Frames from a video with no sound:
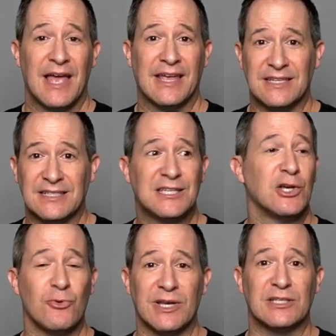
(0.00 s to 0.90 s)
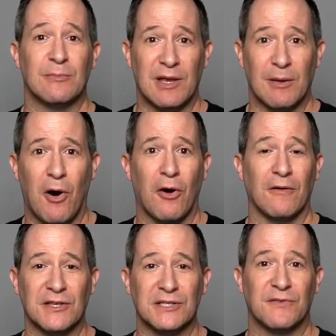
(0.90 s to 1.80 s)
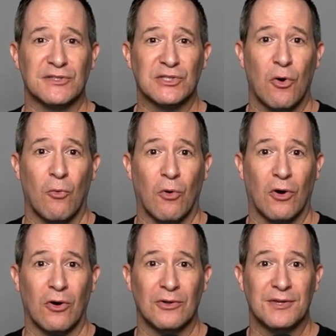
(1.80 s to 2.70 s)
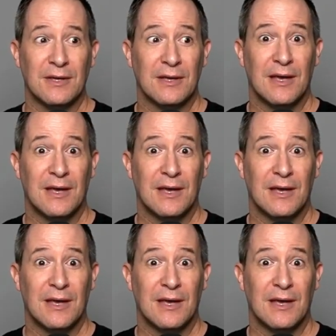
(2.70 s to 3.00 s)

and continuing to be a part of this physical world